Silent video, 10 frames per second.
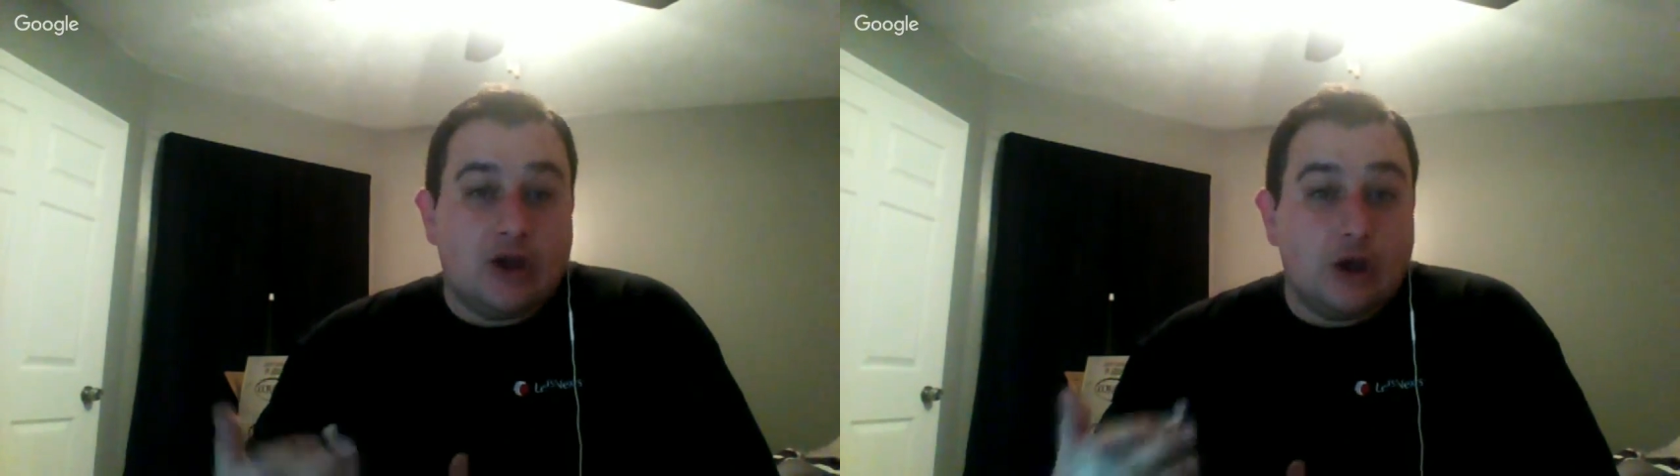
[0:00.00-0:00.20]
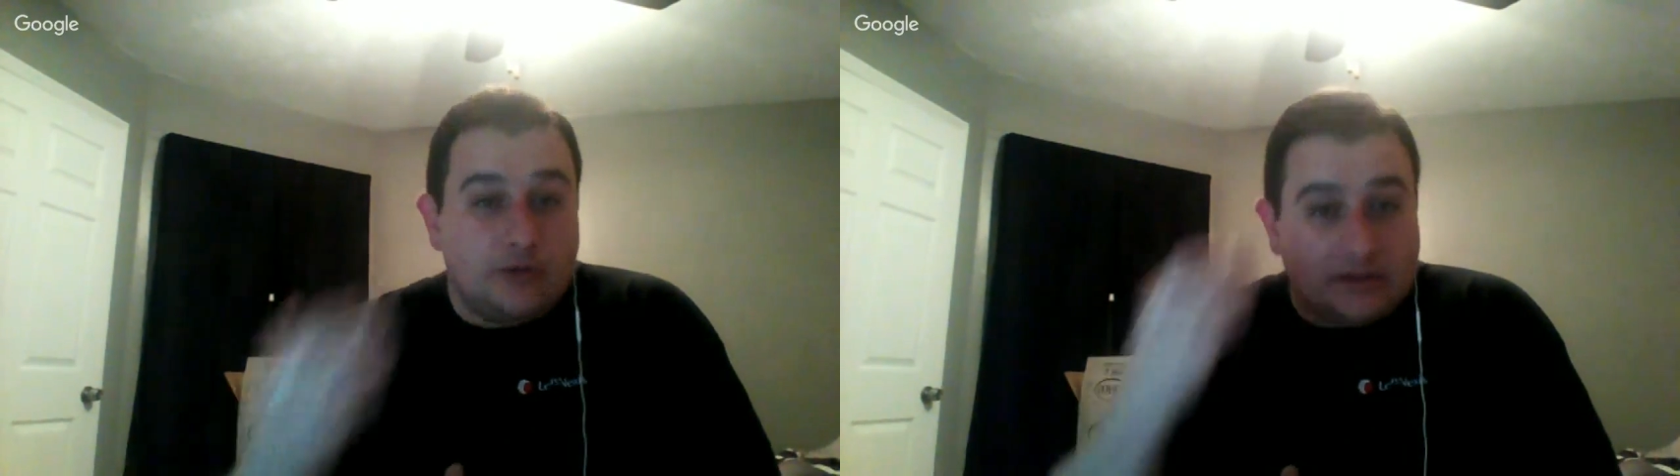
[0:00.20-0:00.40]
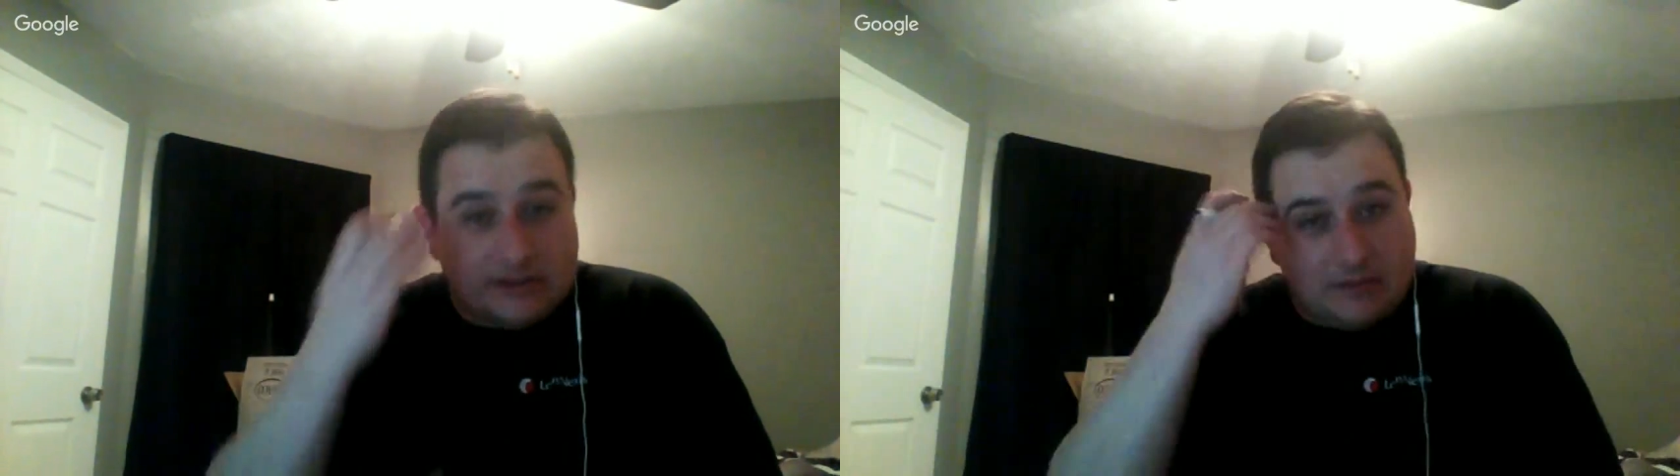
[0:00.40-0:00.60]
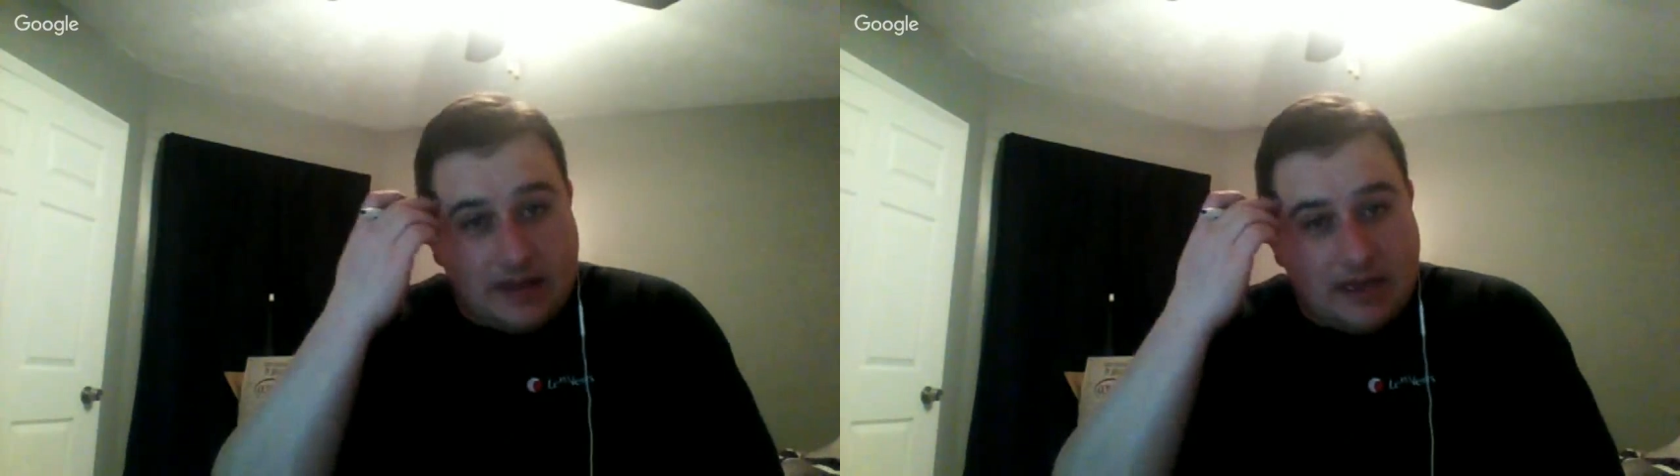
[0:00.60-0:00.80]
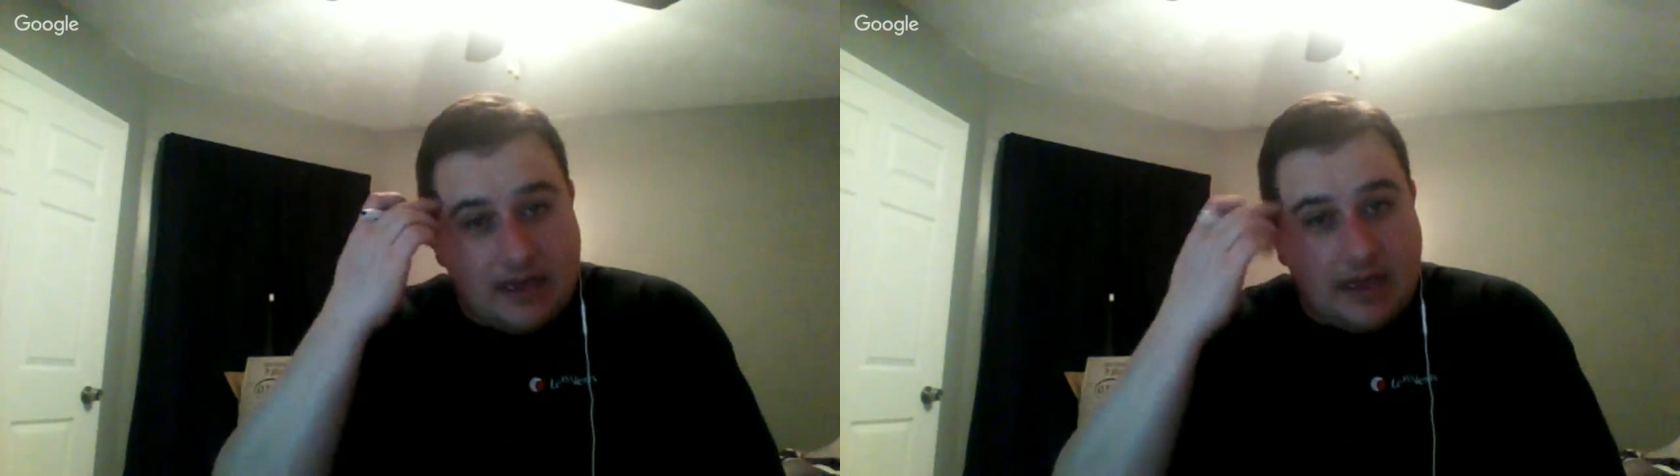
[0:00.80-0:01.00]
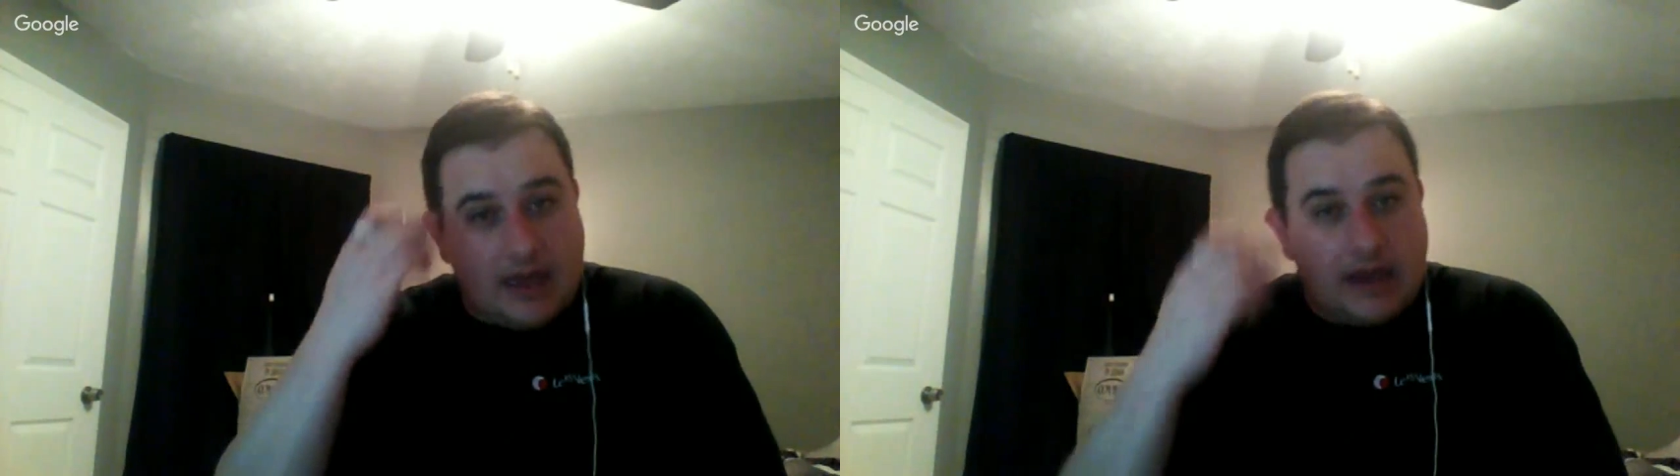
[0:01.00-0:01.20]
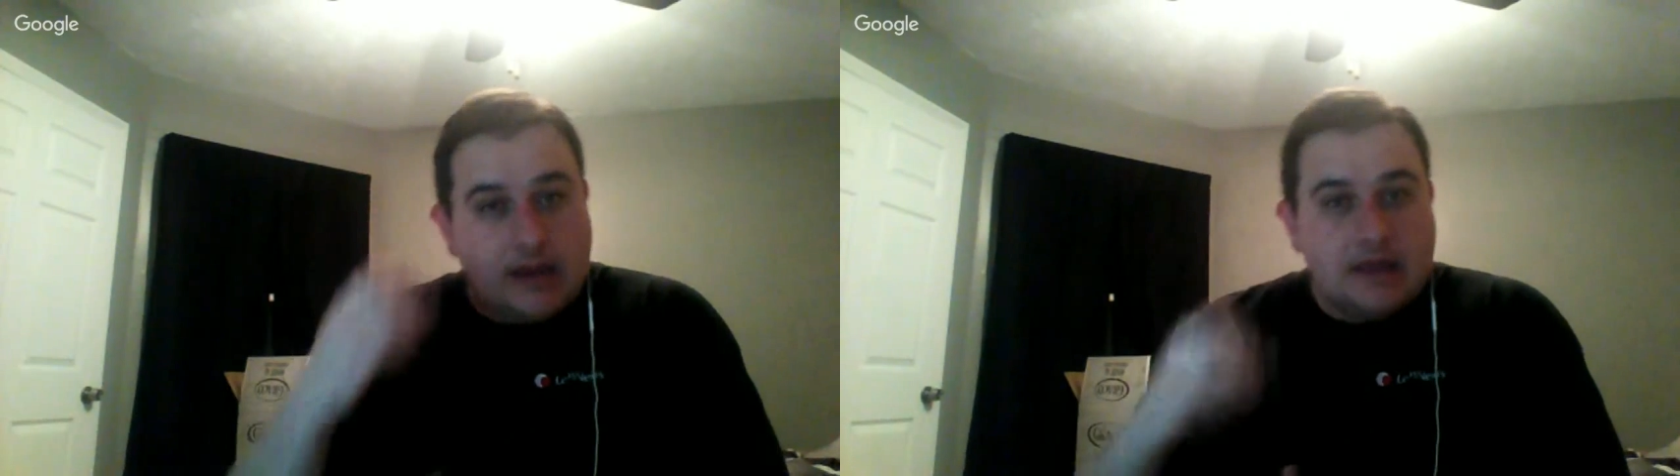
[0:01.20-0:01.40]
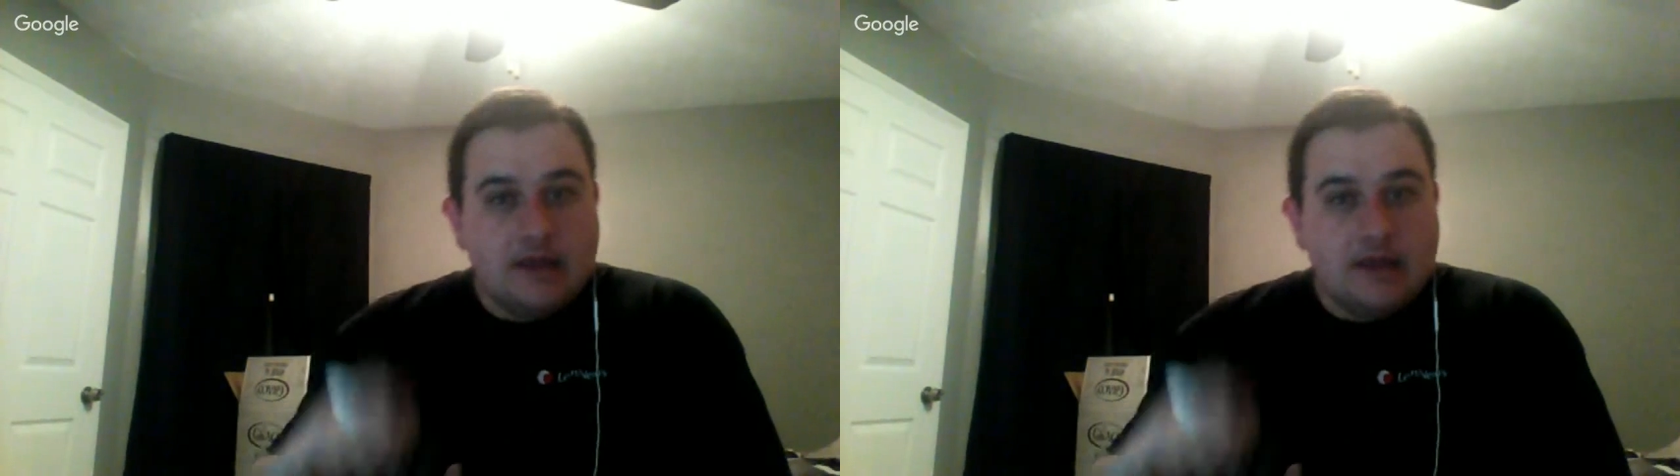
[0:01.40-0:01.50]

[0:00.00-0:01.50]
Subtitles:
I know this in my head,